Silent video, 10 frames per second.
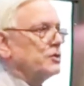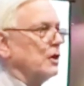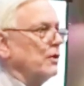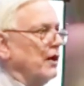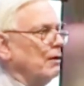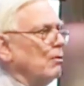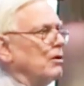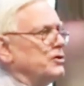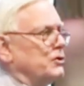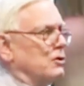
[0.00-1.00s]
So there
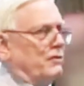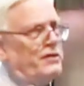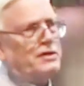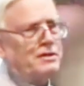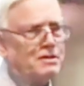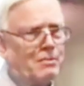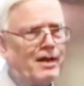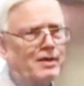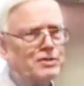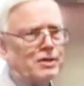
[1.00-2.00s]
were a sort of hidden
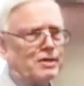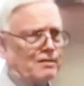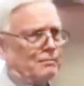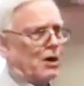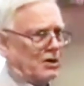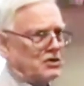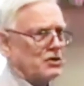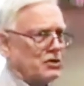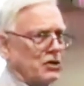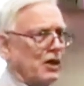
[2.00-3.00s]
dimension of
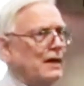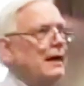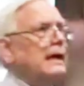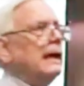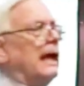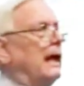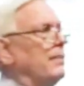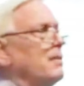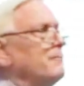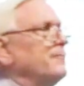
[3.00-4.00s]
Marx's thought,
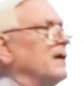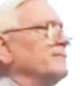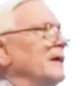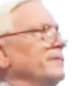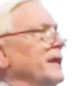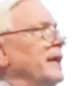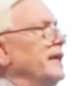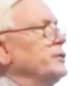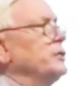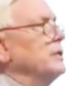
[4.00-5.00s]
and their
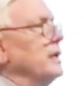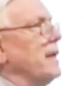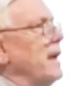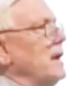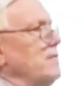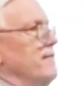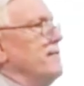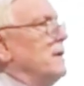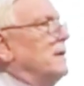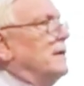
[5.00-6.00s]
publication gave
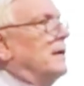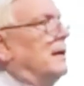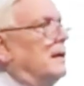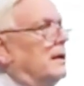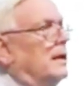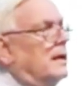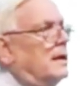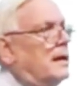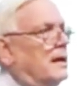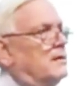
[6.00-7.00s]

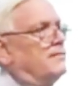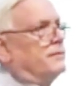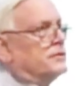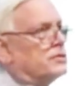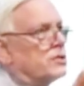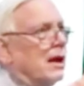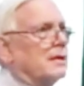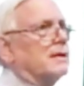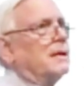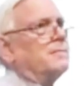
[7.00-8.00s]
a kind of a
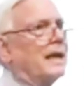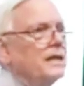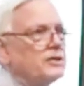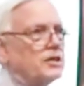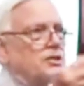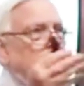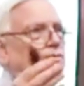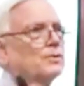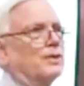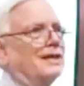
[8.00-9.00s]
scholarly basis
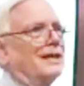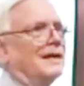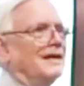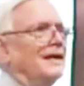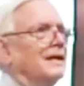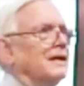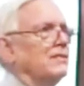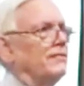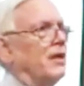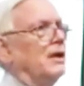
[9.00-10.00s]
for the idea
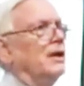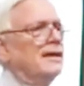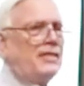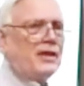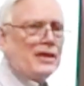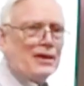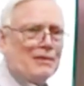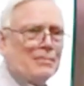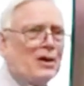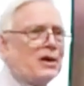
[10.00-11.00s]
of the
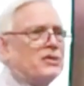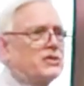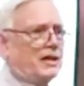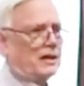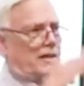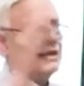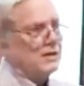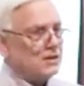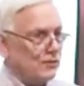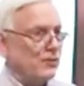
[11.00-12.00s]
young Marx and
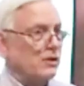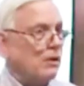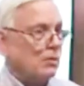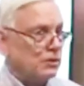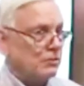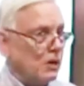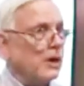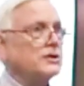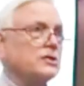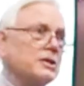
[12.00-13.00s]
a different older
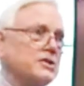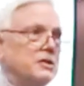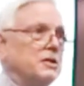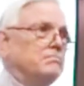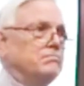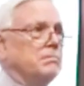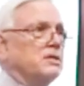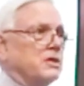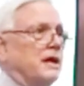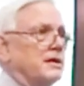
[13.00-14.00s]
Marx, because
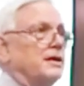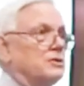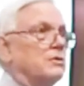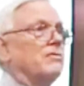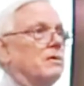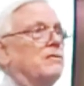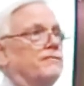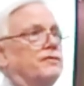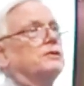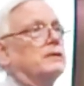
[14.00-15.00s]
his ideas were
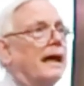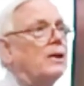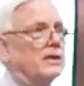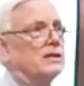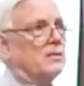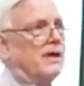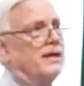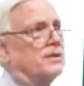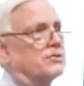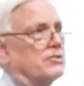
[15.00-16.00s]
very filled out in the
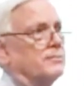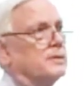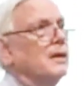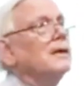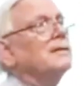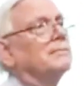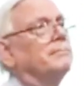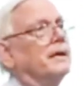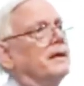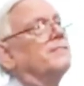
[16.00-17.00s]
manuscripts,
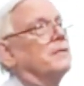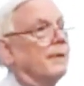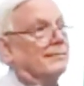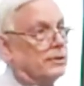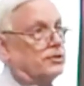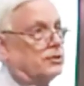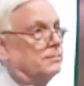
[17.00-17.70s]
but never published.